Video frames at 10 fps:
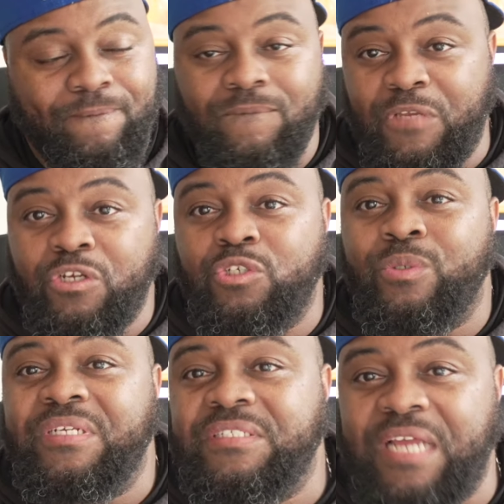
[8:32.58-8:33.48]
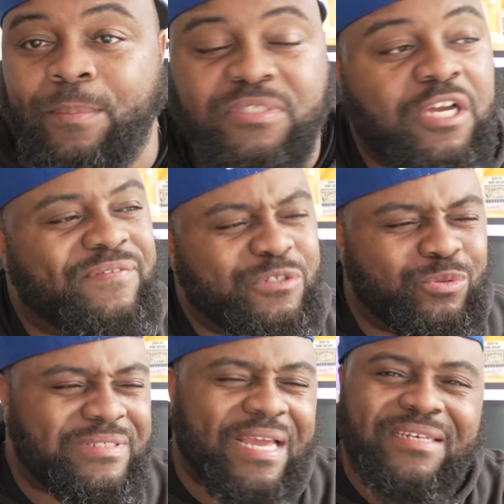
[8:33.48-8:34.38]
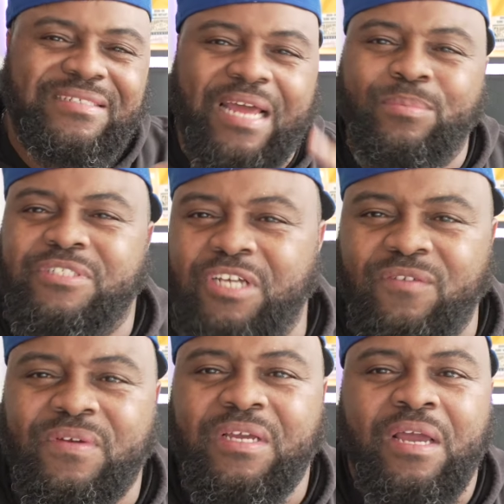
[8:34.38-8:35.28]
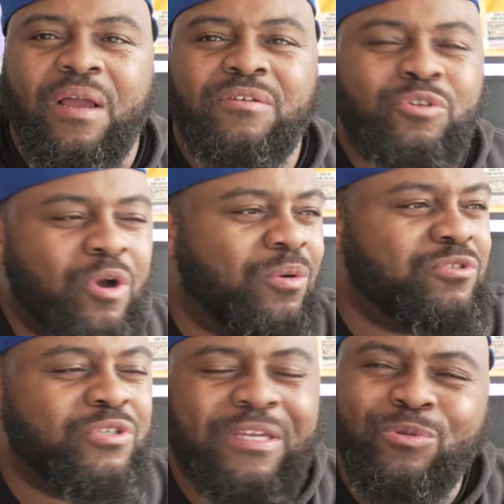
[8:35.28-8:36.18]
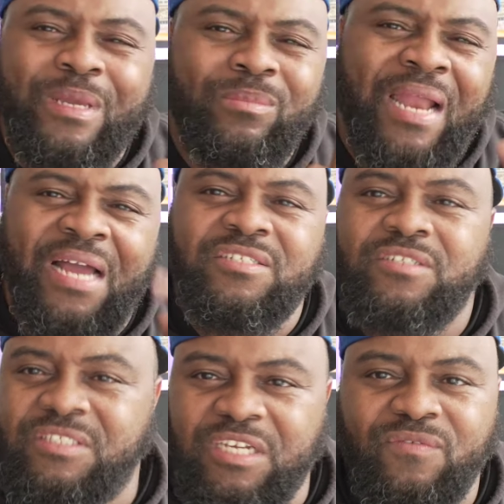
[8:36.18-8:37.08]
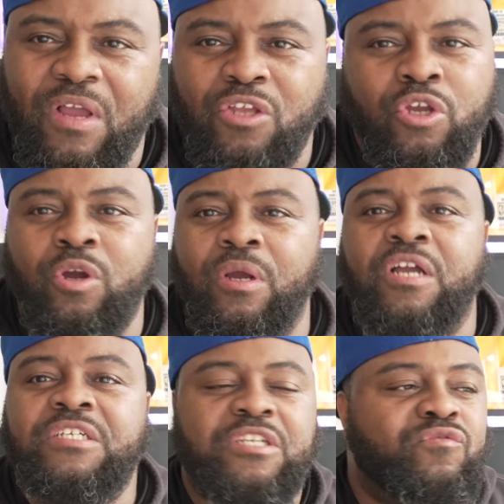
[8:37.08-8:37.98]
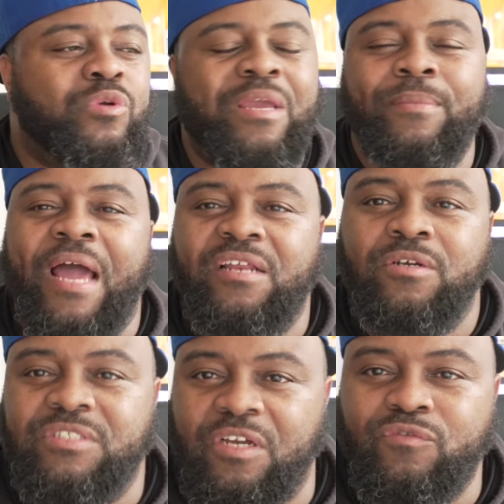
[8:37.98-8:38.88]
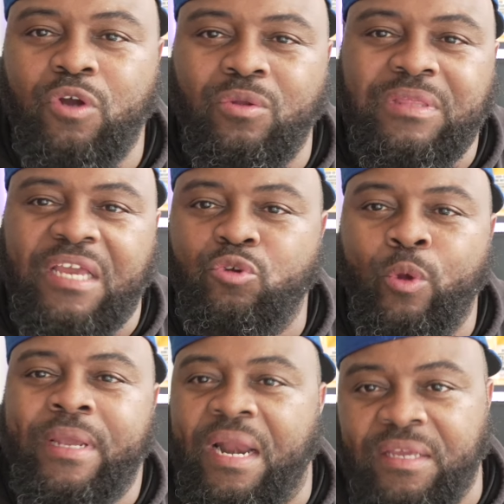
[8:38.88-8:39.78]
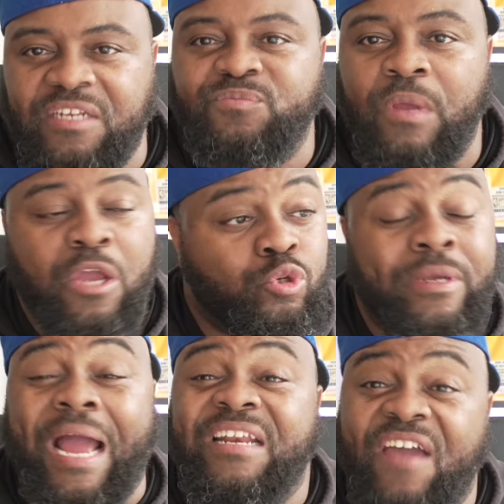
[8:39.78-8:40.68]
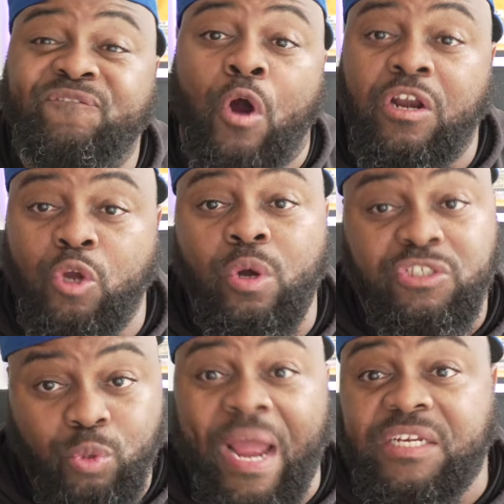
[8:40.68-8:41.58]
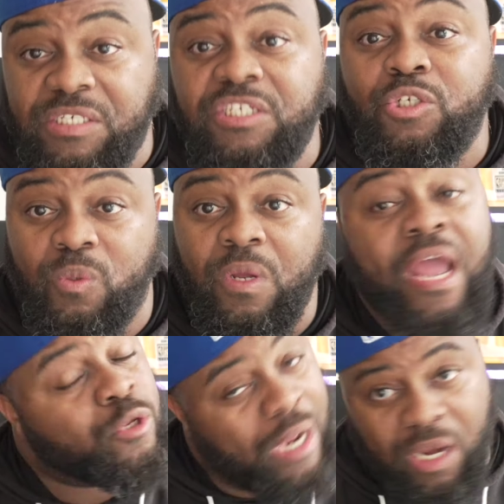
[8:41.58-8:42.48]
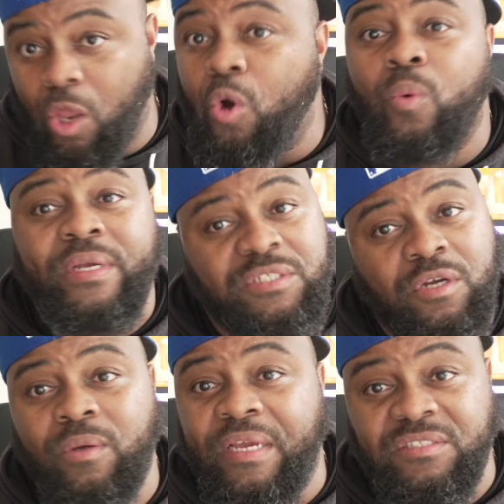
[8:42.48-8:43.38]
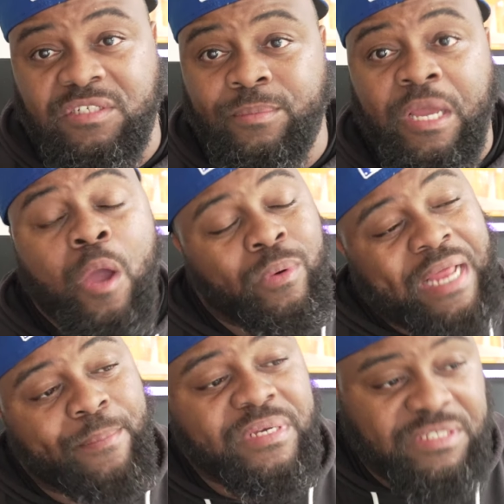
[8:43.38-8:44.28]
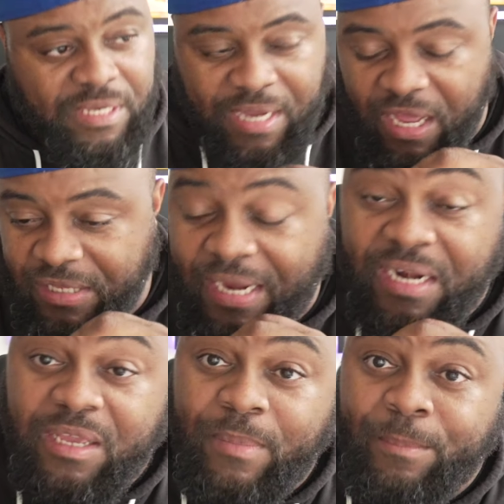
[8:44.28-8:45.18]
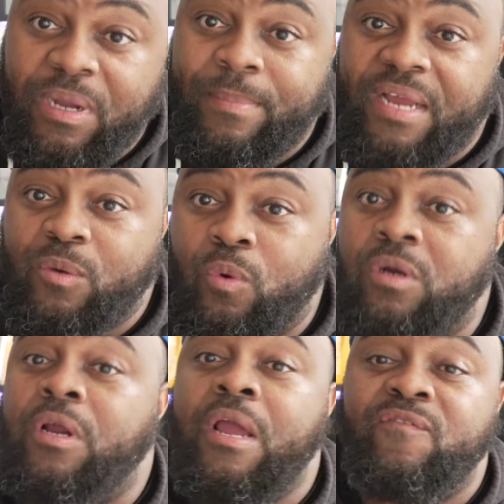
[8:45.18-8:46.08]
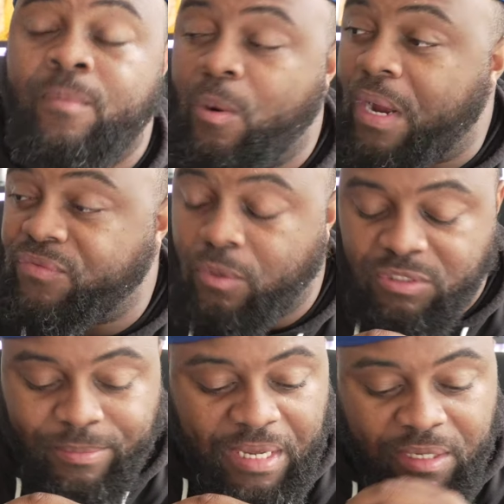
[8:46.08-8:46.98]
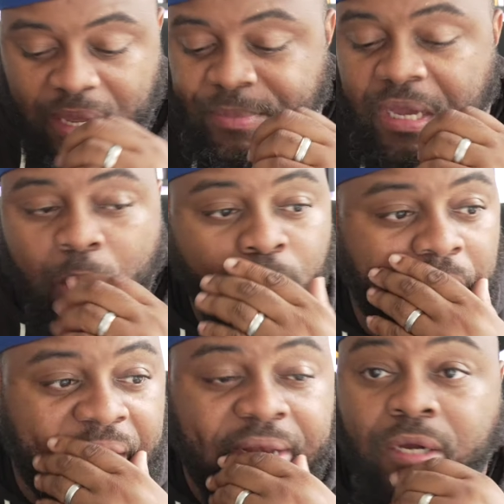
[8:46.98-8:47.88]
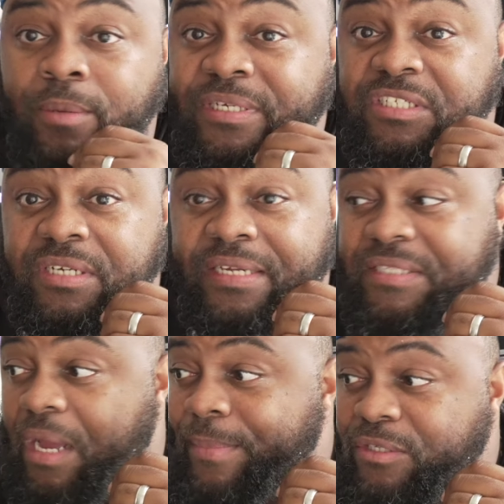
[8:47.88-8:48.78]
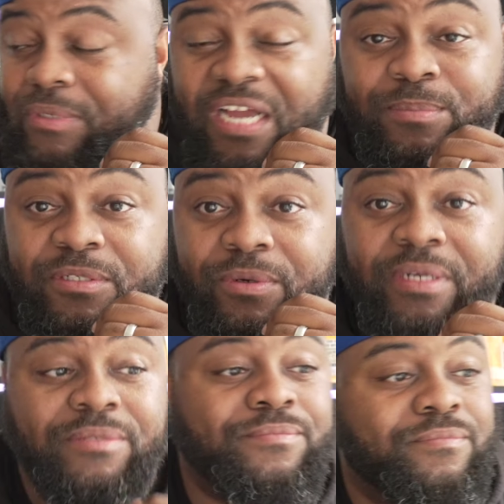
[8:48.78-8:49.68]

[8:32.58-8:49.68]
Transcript: you're doing this type of stuff and you saying this type of stuff, you're gonna you and you keep lying to yourself, you're gonna cause if you keep lying to yourself, you're gonna think you ain't gotta get as you ain't got that far to go as you actually do. You got a long ways to go, ladies and gentlemen. With that being said, guys, I gotta get my butt back to work for my wife, throw something down here at me. And um until next time, man, you guys be great.